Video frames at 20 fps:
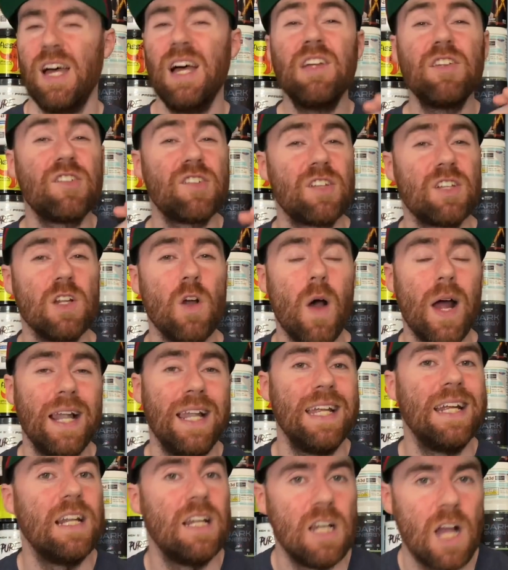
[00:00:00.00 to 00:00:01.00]

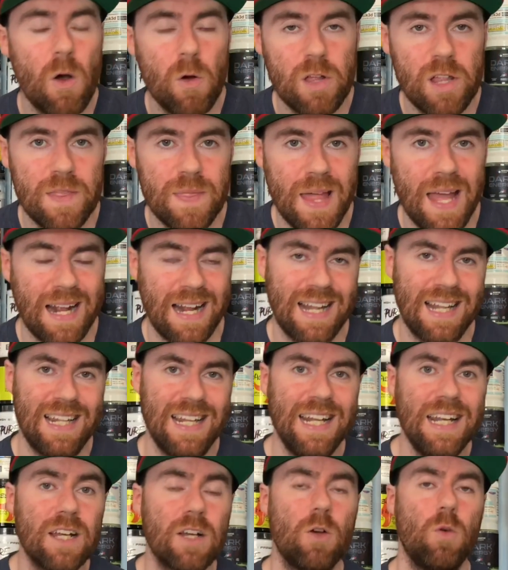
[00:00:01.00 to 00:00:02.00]
slightly lower than that
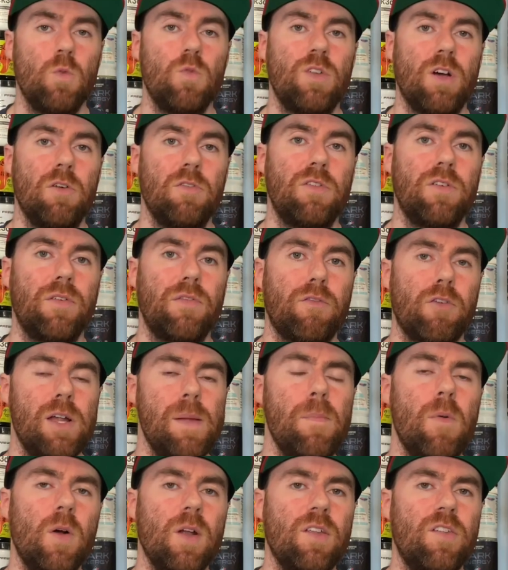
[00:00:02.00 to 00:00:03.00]
clinical dose of
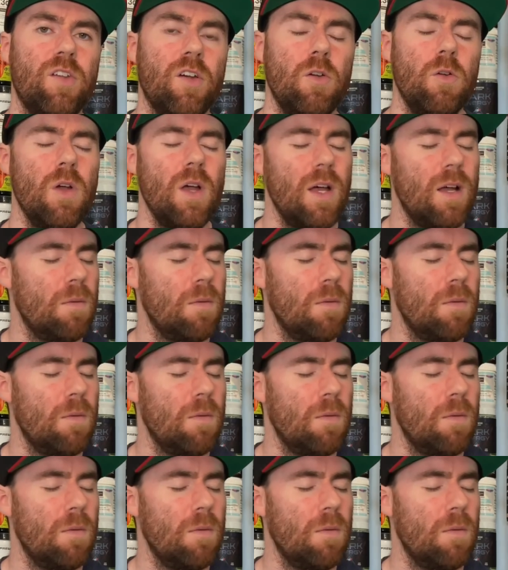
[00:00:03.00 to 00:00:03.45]
3.2,